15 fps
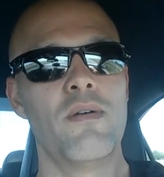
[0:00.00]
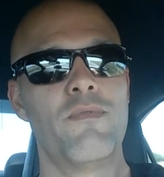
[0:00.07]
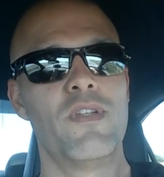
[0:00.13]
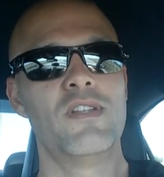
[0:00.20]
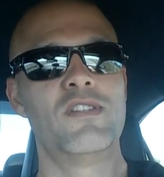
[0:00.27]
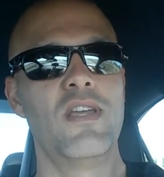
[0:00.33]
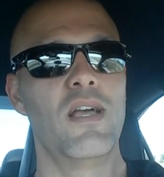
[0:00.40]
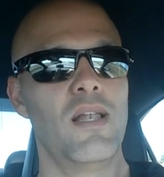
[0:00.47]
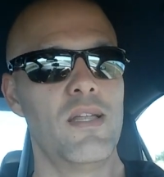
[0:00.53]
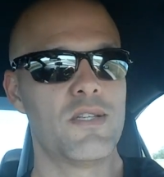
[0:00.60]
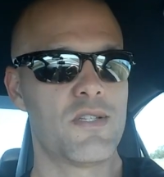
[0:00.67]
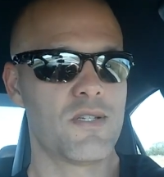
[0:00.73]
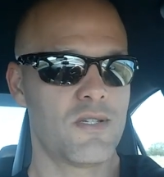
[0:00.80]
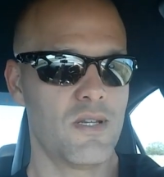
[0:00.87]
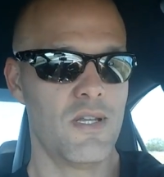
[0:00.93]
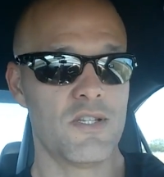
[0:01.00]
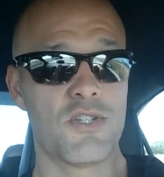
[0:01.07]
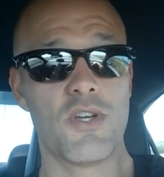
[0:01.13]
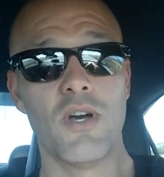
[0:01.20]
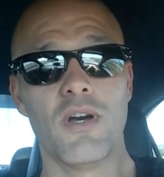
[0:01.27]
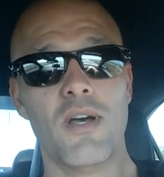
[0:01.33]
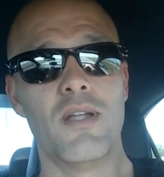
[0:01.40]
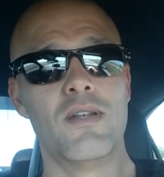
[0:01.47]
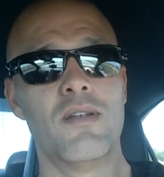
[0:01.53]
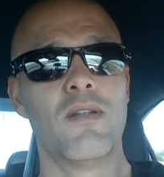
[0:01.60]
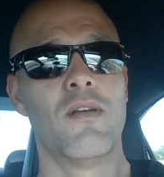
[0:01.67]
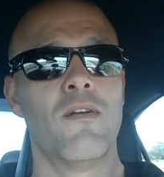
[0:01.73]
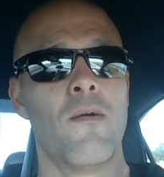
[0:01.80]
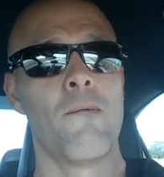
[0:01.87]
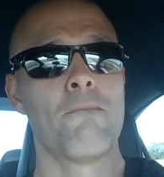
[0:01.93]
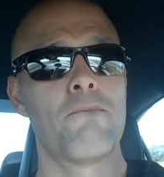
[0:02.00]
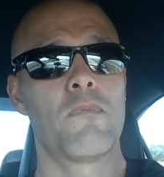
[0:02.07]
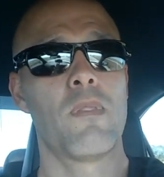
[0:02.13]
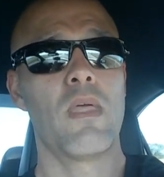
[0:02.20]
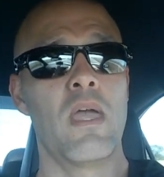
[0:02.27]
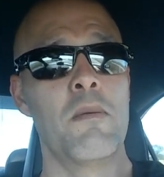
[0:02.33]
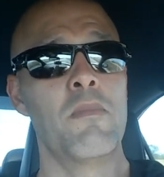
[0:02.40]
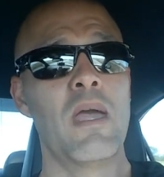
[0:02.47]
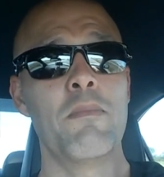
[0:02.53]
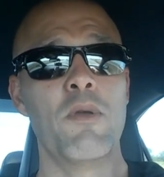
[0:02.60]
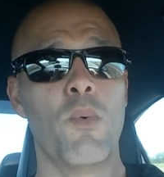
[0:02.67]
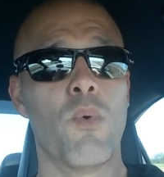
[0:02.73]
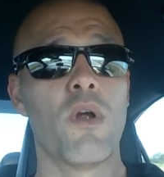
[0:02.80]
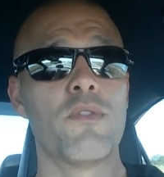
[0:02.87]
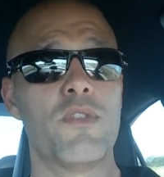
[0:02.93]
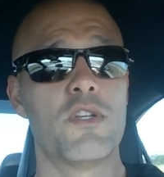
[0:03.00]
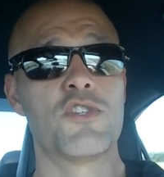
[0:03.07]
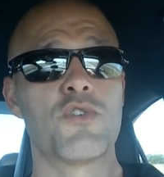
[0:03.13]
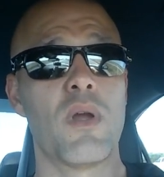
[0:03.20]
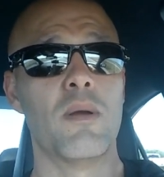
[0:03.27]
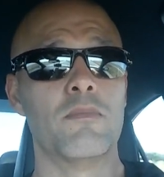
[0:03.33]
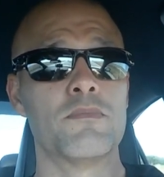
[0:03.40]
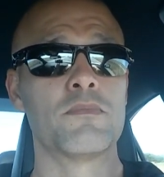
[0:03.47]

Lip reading: if the deal is good, it may be worth the trip.